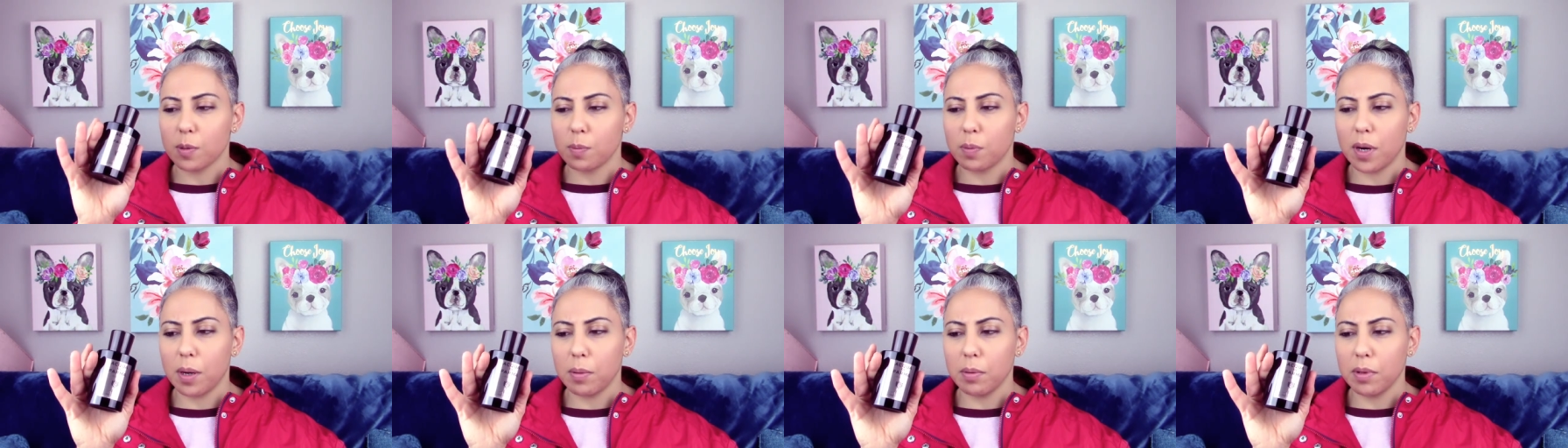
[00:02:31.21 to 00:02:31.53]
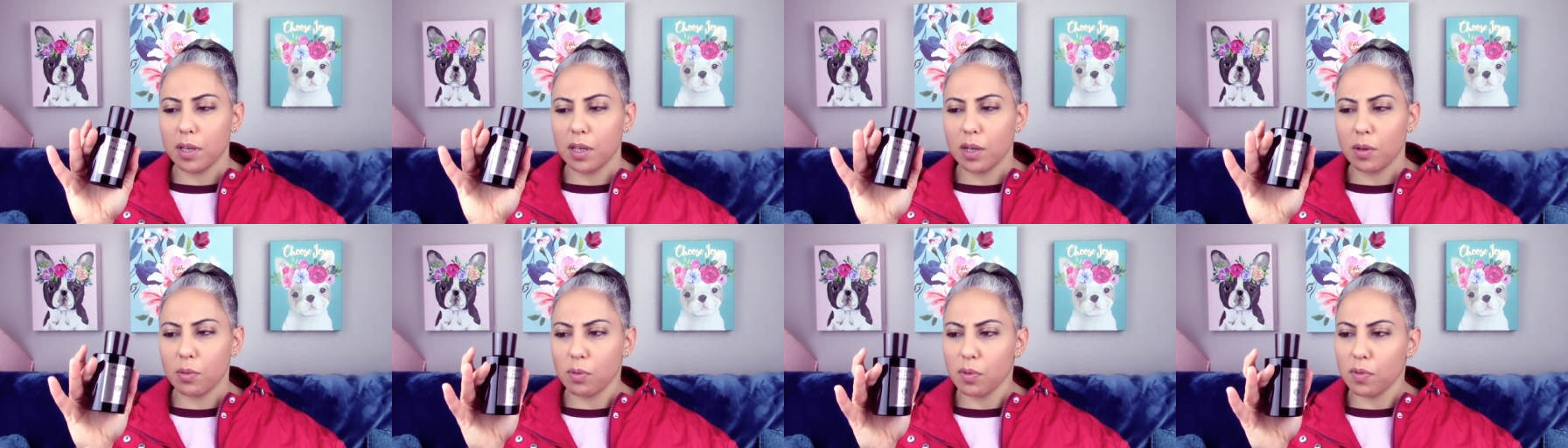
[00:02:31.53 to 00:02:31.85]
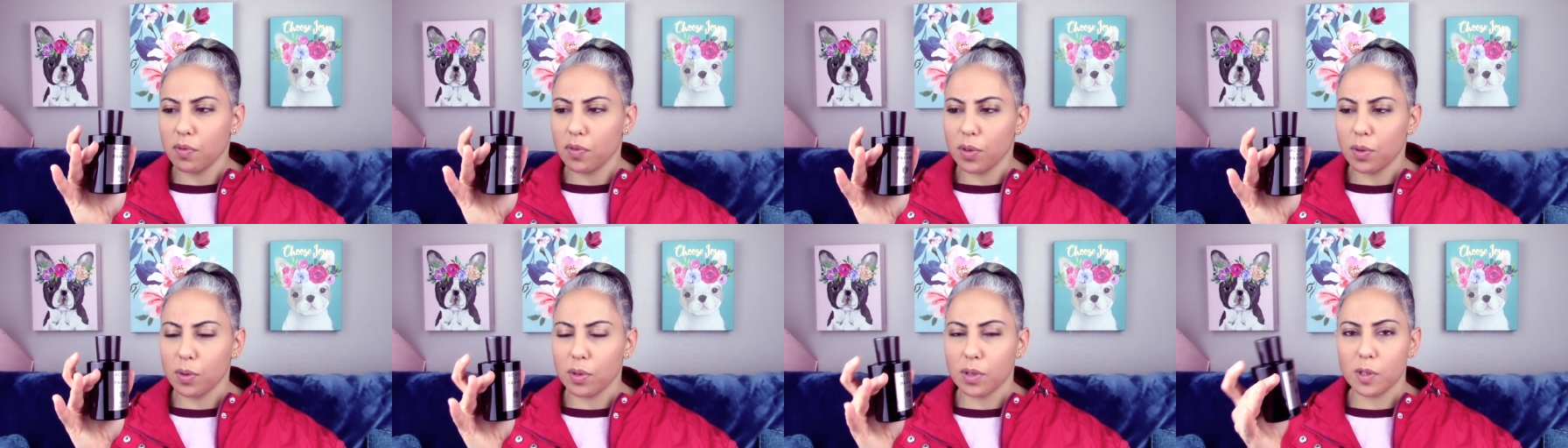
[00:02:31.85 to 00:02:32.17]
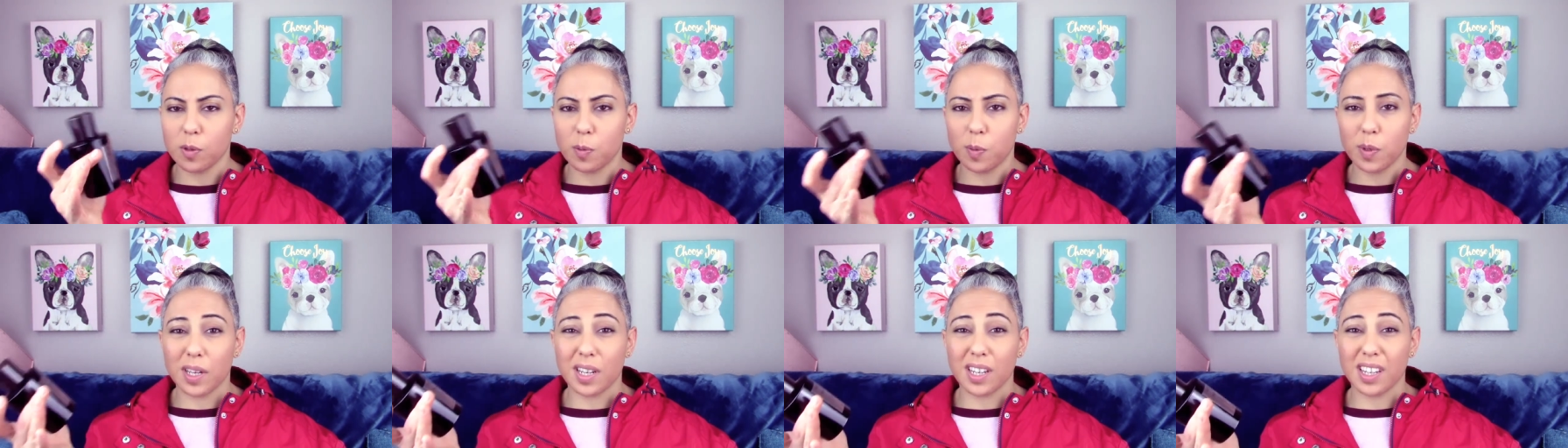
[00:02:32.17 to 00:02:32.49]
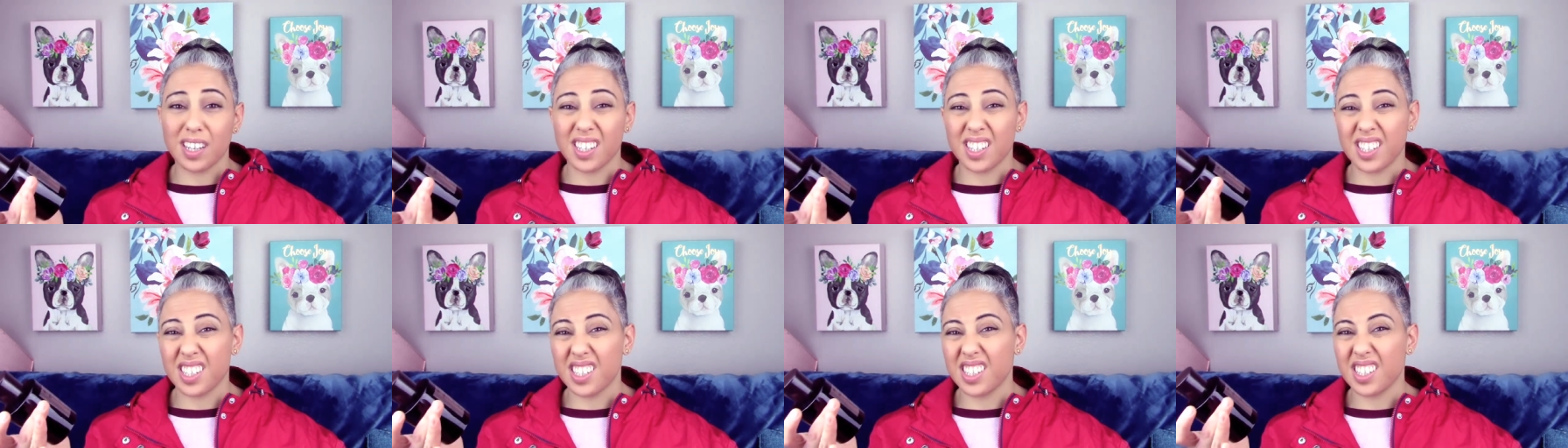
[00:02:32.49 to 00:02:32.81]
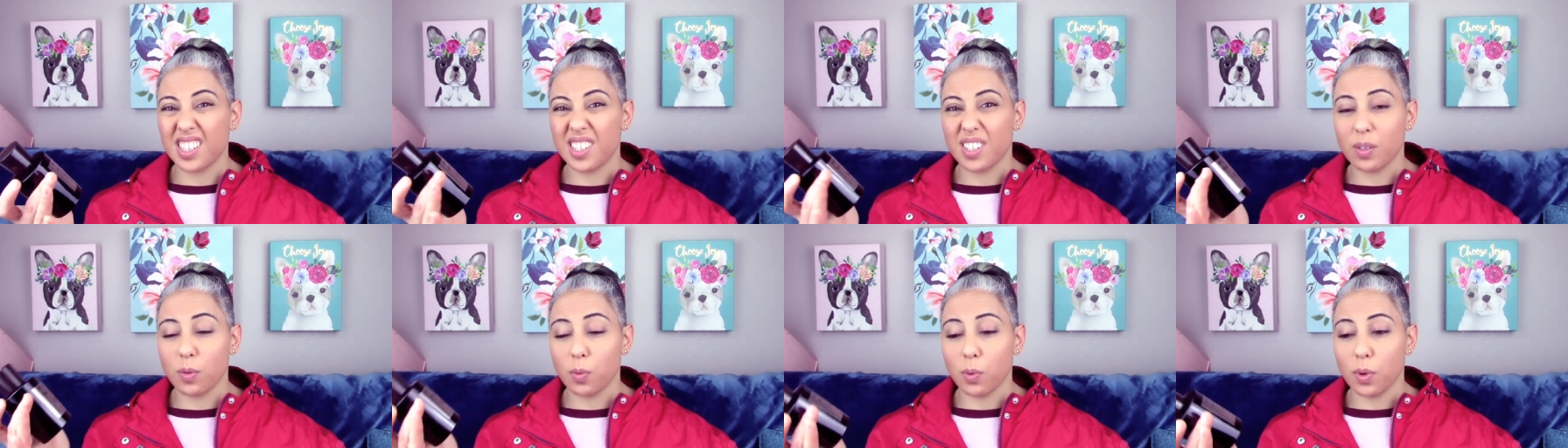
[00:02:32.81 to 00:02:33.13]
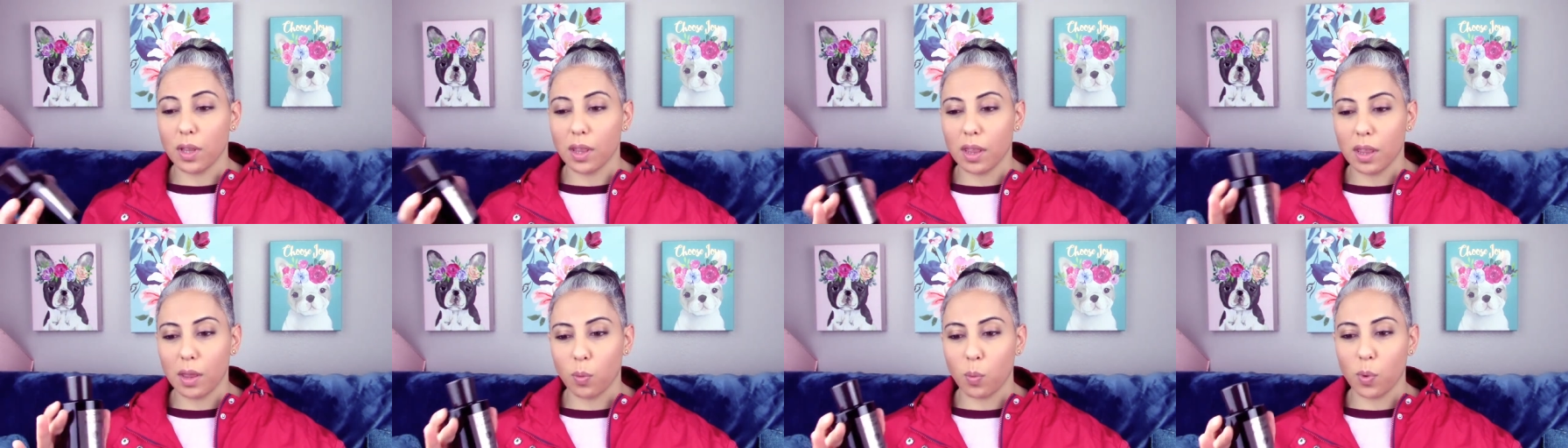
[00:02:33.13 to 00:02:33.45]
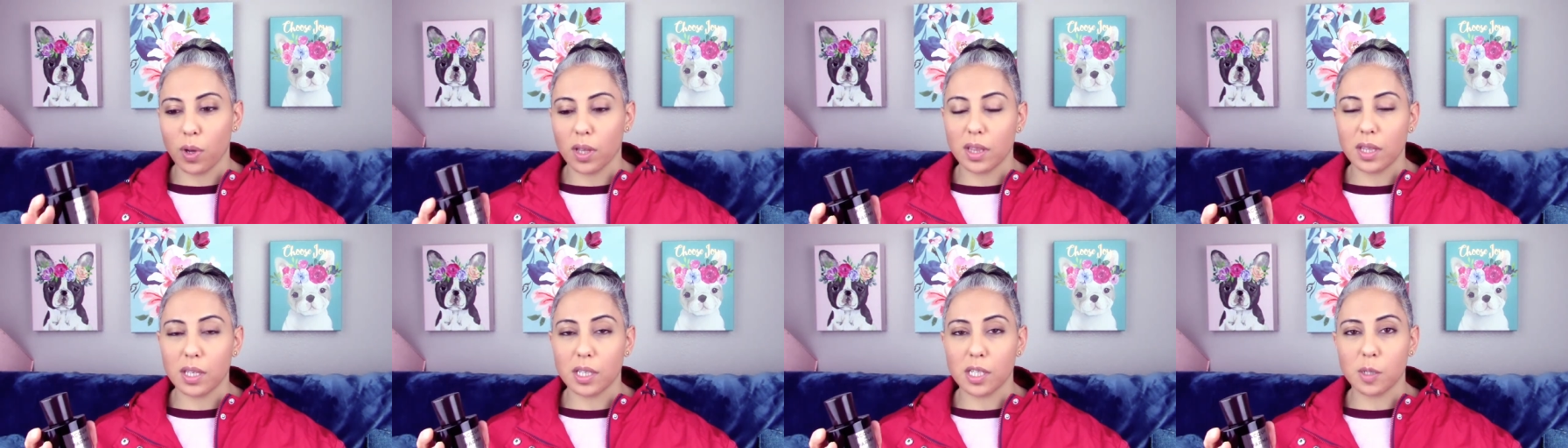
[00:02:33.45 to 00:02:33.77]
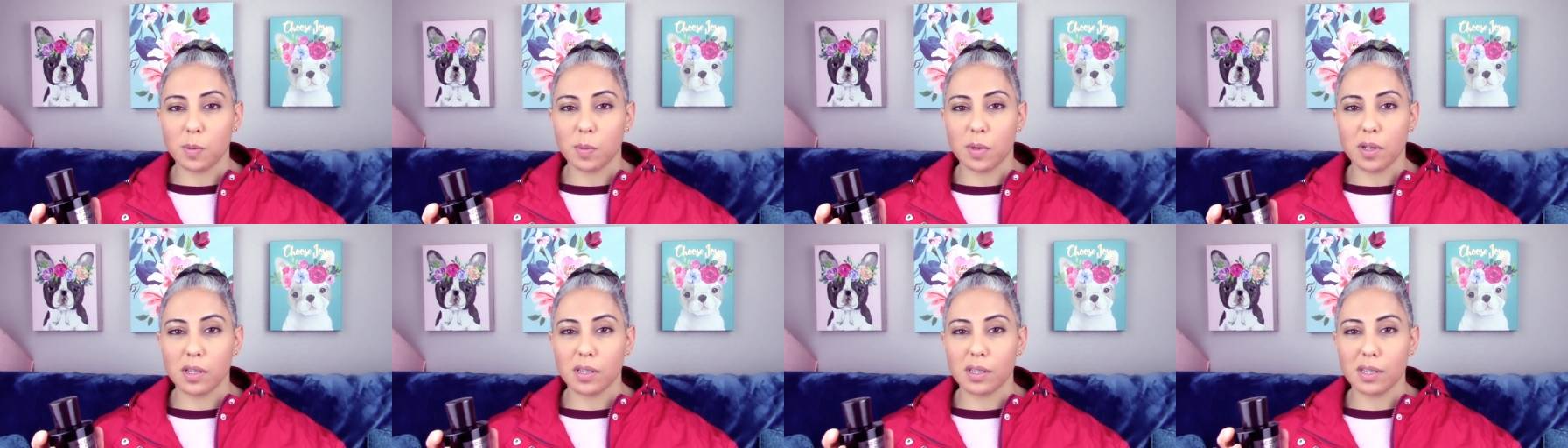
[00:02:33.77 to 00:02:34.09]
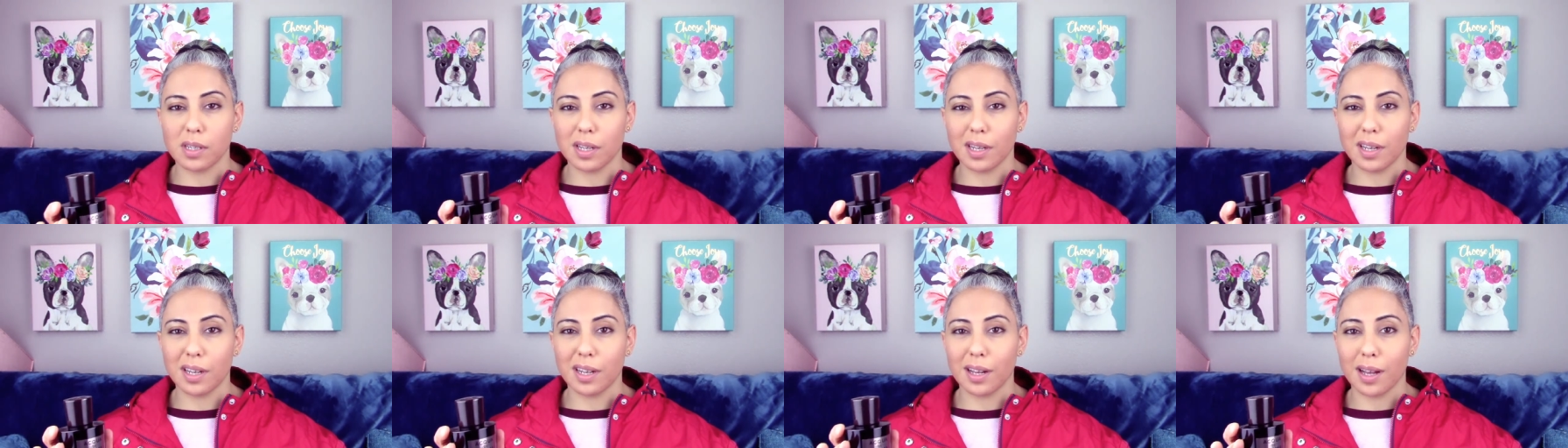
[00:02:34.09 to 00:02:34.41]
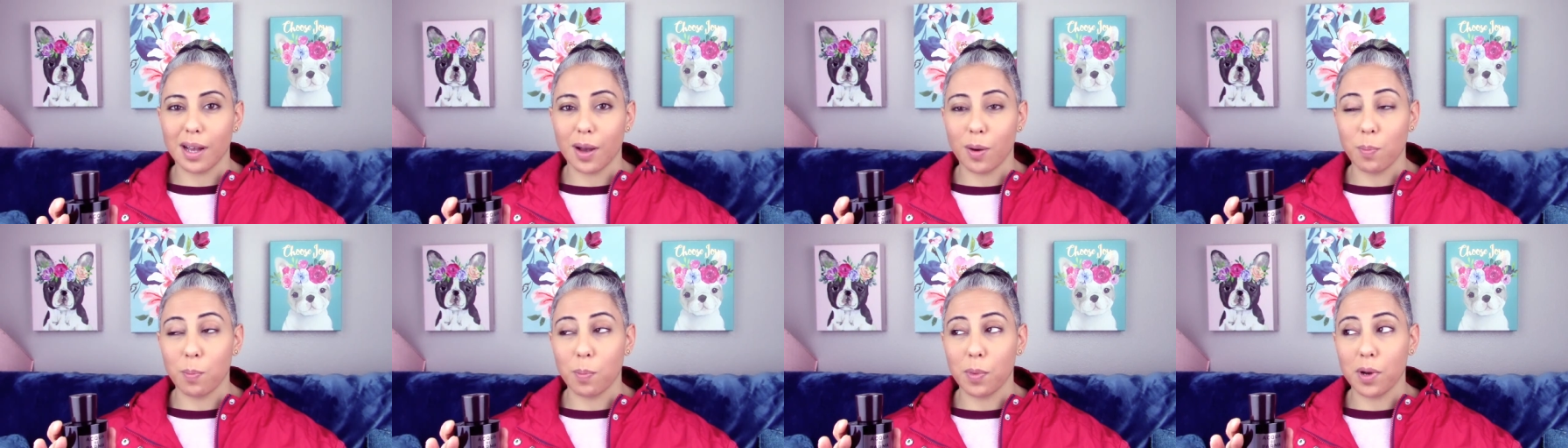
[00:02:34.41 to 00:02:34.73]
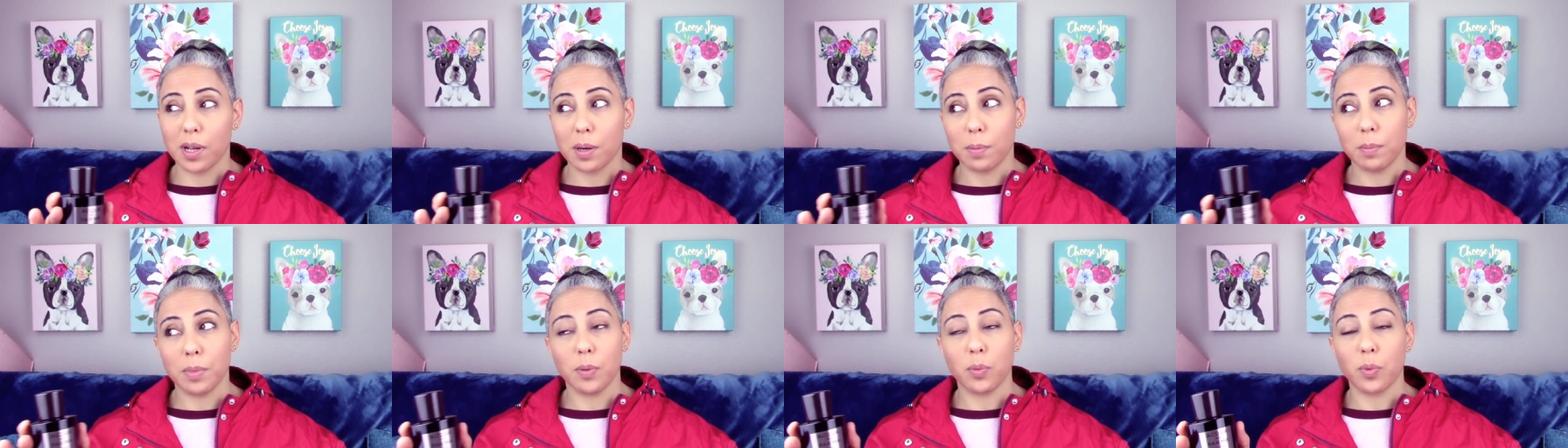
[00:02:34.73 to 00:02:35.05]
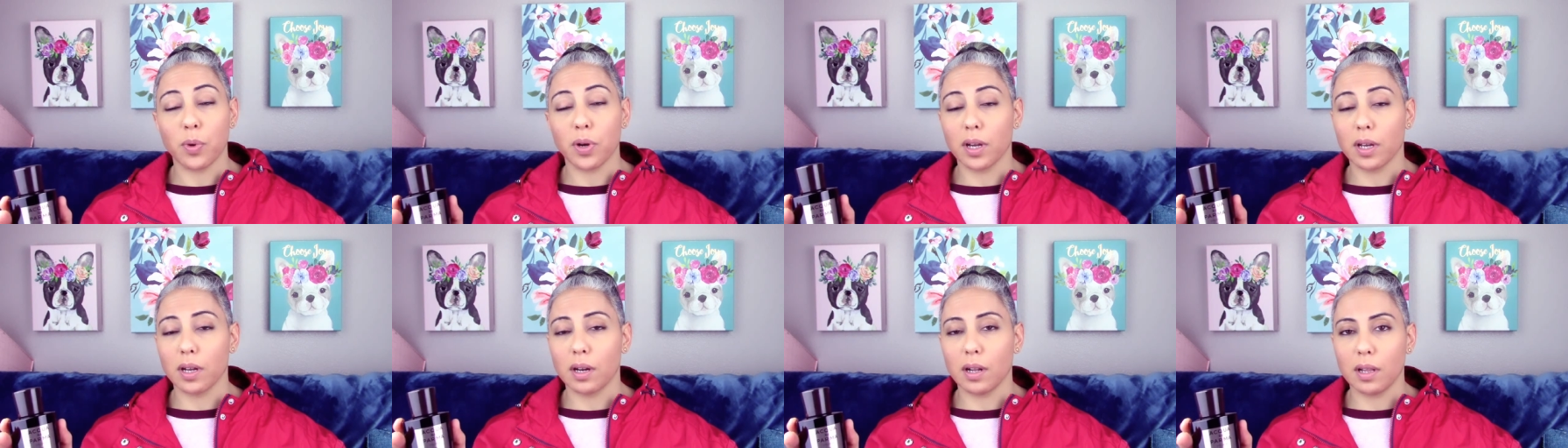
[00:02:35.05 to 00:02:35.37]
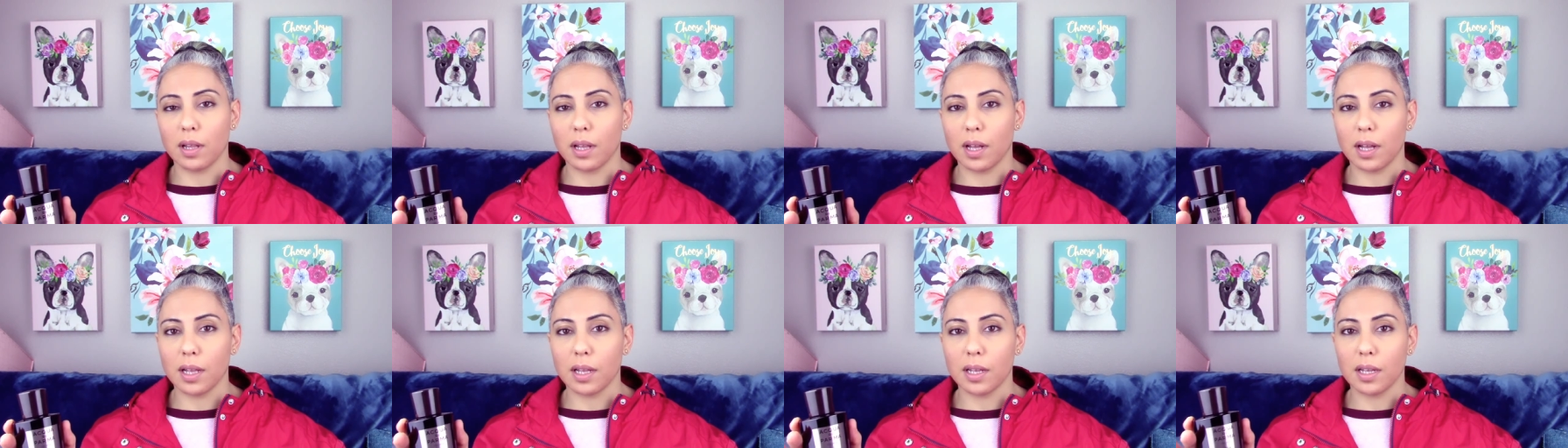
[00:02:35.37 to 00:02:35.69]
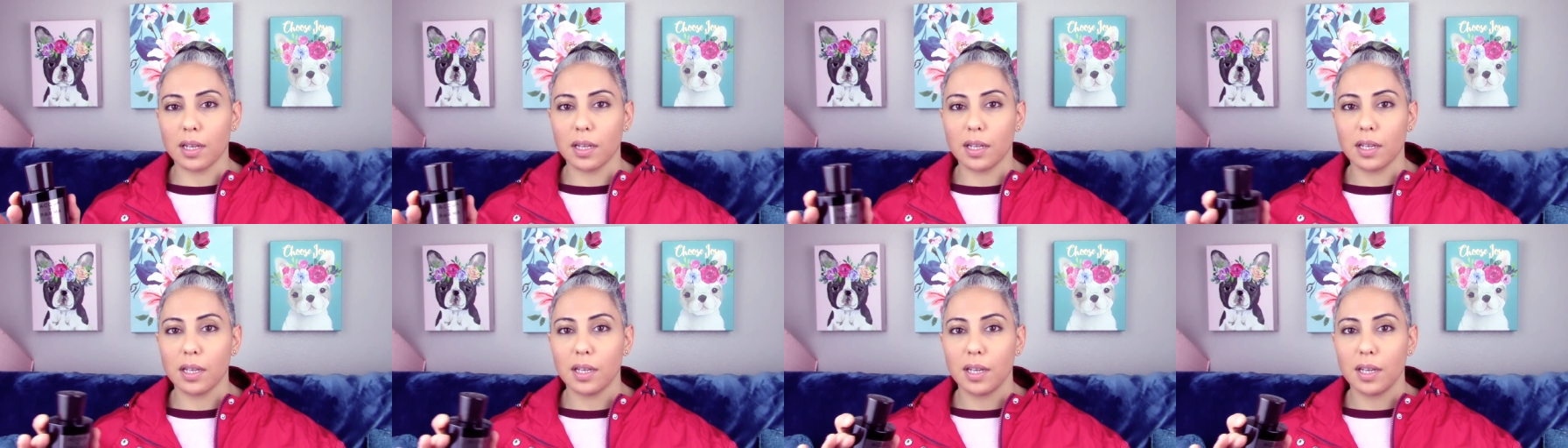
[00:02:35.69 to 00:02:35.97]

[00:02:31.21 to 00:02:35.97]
Probably gonna review this because with what this smells like, I'm gonna be wearing it a lot